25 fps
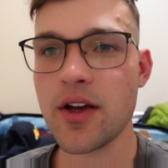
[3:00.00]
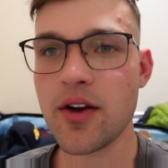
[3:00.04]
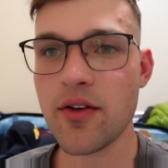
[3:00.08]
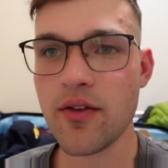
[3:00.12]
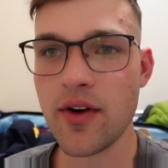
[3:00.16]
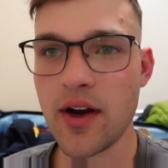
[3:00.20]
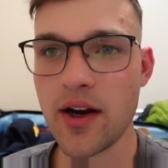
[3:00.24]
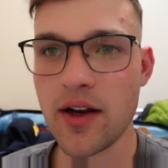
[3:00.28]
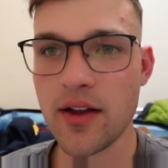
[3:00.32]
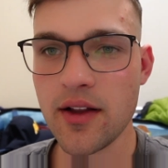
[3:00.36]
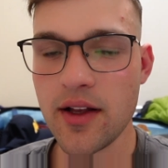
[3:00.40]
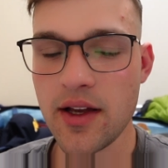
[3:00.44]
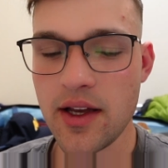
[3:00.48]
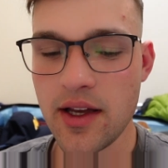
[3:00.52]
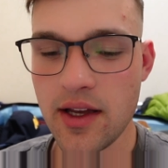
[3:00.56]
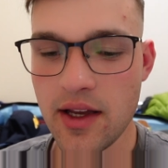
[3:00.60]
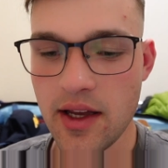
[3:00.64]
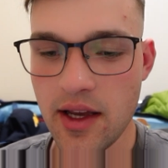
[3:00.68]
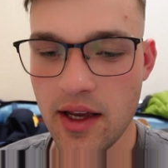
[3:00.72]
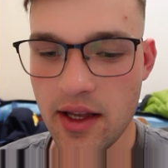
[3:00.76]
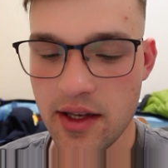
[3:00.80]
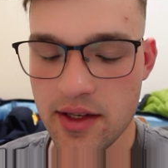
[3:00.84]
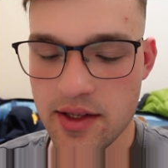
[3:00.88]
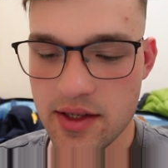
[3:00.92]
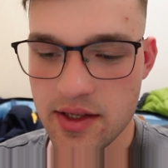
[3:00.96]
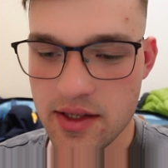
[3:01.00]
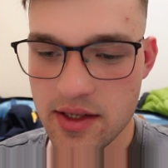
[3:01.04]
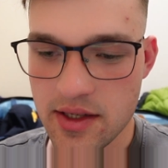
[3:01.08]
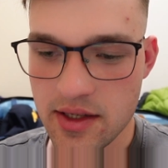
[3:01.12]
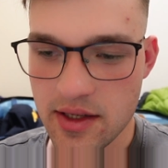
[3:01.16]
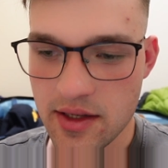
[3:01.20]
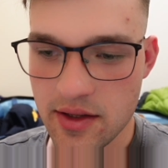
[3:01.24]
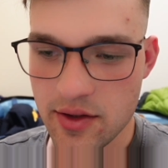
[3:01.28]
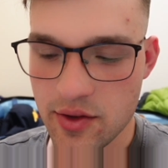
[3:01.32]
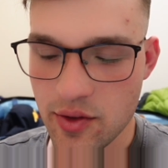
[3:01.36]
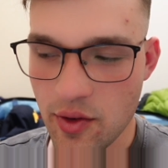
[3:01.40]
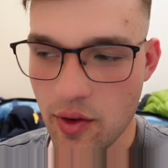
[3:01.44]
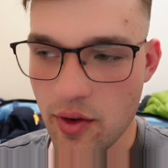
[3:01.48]
correctly.
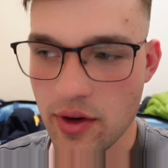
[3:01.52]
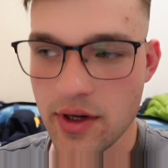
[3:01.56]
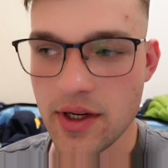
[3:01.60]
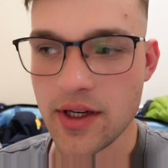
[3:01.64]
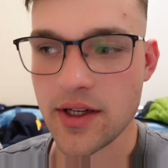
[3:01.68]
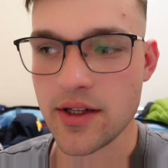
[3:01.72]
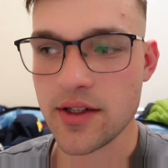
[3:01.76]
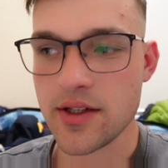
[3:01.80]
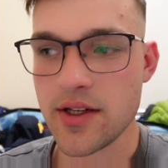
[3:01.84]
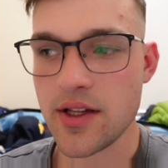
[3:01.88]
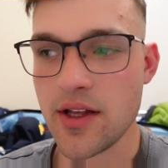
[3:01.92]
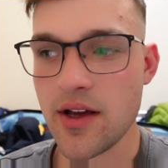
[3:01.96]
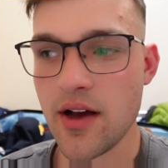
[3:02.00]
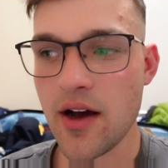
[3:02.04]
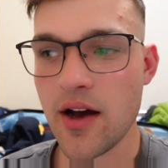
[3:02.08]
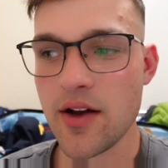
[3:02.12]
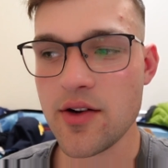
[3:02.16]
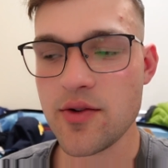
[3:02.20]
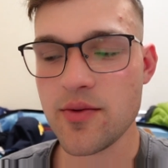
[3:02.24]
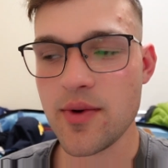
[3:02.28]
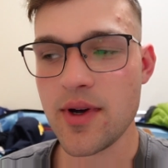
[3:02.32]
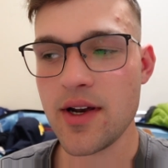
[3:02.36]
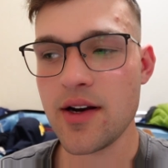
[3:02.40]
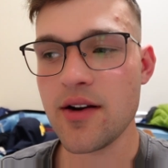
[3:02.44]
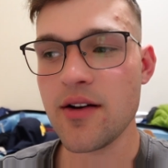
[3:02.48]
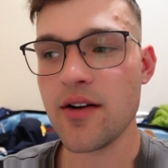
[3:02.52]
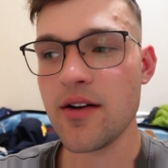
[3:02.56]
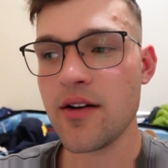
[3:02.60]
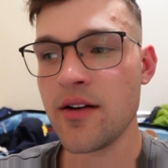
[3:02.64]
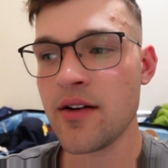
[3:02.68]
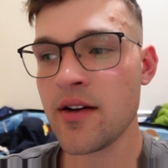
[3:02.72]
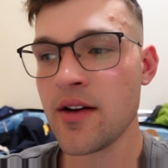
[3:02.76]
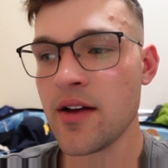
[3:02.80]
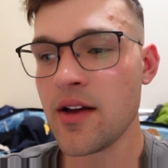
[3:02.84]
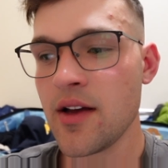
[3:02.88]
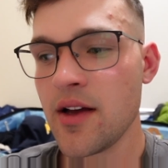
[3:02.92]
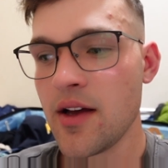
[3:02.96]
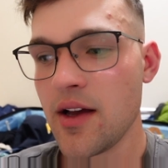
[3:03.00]
It's talking to the
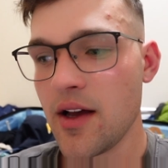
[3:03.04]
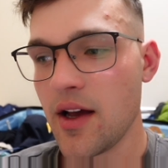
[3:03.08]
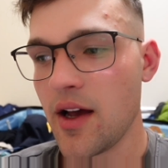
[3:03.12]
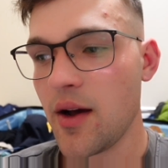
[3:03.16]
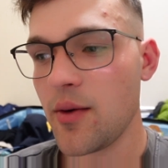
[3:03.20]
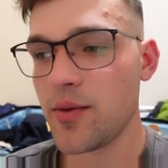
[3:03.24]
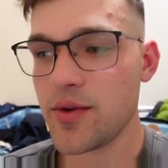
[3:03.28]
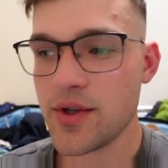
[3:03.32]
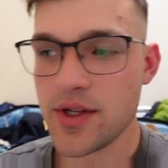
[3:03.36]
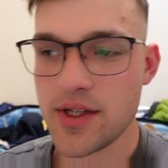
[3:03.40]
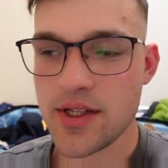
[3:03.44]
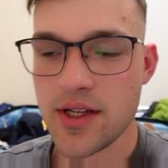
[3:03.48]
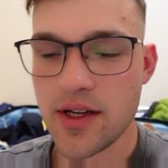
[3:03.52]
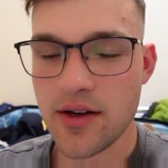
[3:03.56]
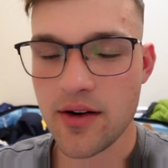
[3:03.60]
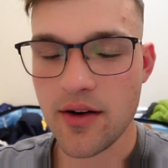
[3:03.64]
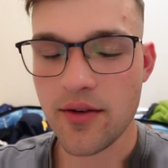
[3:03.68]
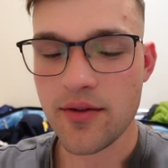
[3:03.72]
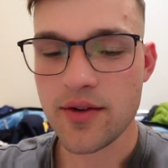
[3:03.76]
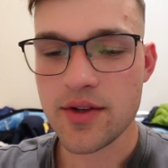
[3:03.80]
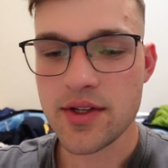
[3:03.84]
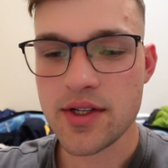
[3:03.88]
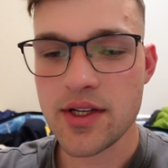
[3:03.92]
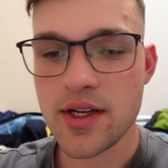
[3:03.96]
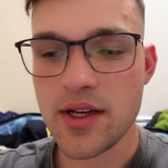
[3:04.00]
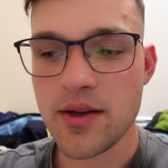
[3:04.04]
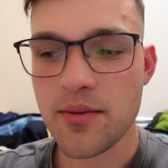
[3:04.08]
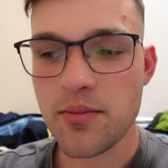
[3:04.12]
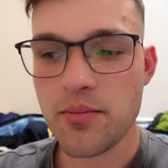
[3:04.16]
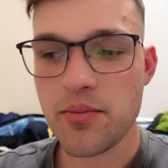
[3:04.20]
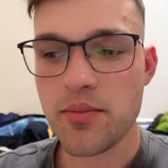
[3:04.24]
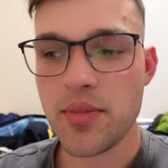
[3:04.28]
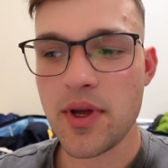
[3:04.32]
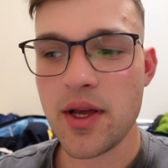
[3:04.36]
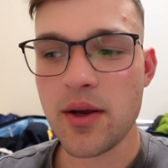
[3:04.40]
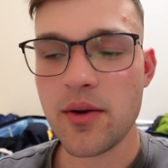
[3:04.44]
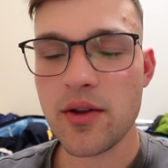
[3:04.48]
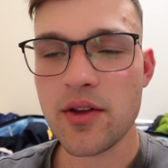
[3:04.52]
Arduino, which is then obviously
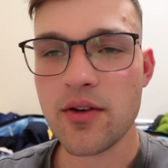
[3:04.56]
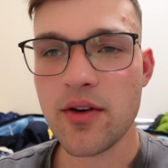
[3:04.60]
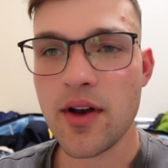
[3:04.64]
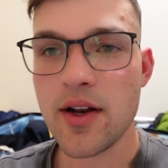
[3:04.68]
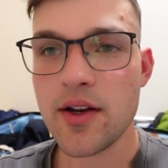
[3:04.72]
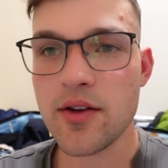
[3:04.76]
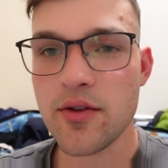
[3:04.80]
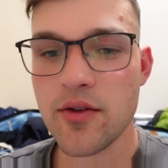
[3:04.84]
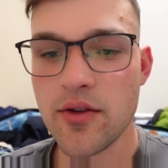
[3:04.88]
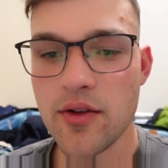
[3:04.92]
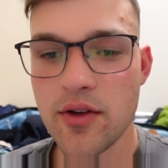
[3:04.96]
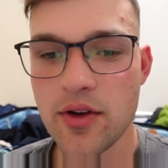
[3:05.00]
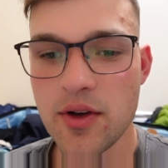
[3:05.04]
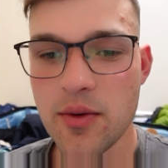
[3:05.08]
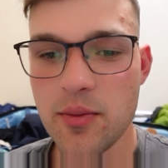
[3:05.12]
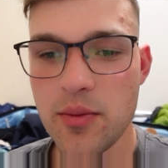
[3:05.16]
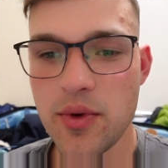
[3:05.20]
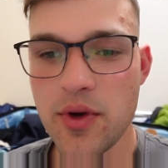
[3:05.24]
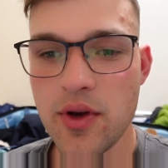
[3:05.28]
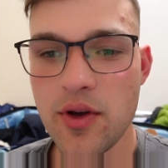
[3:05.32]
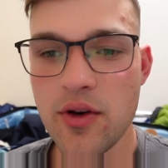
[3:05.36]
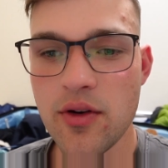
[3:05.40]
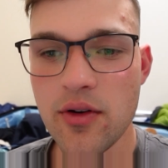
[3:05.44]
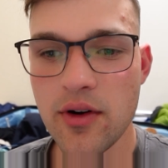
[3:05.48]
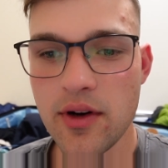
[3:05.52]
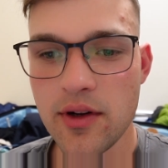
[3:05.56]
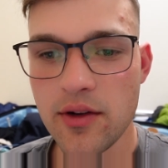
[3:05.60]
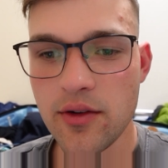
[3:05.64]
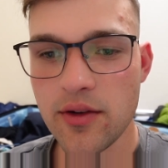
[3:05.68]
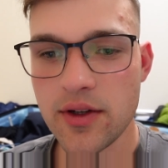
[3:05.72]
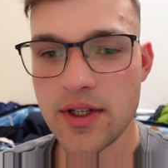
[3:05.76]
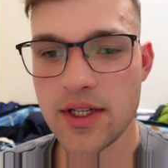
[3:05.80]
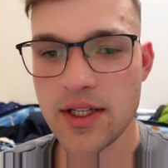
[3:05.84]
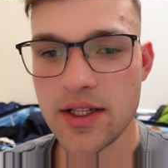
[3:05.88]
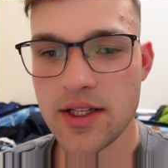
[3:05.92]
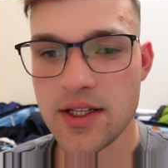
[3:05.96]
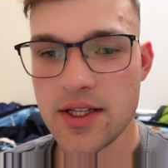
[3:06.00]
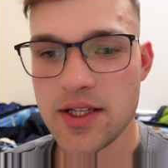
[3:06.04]
being thread through the computer and
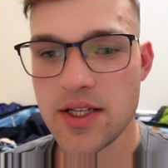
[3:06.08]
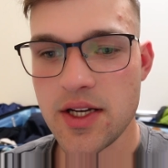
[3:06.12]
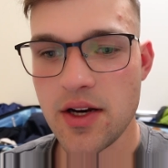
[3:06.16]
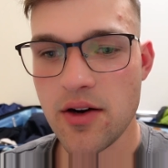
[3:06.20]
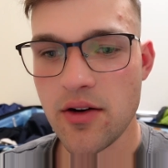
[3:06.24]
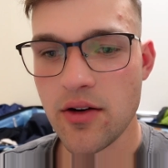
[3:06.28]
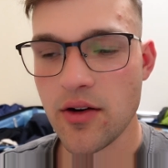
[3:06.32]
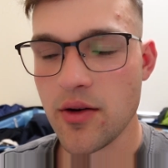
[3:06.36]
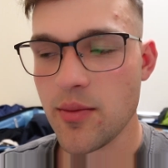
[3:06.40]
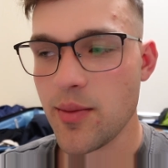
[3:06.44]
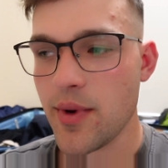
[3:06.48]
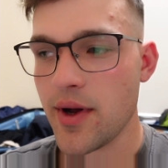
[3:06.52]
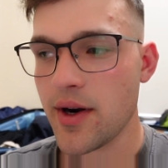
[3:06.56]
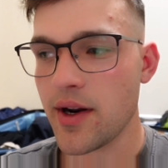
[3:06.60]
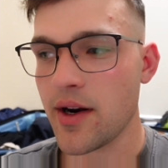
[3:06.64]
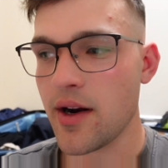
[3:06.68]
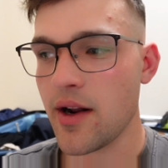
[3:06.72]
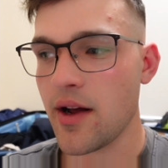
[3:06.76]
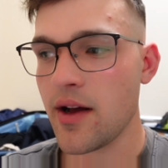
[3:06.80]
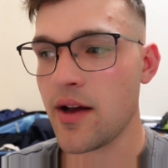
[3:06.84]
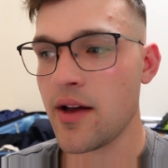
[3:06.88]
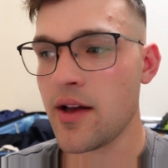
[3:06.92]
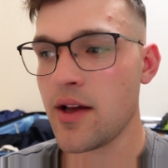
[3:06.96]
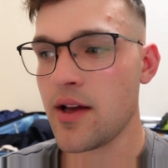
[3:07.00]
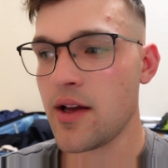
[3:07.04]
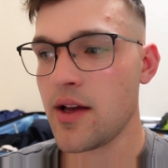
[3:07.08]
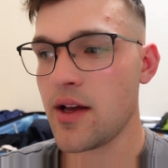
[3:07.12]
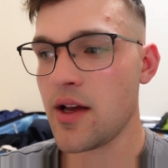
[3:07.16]
looked at the serial monitor.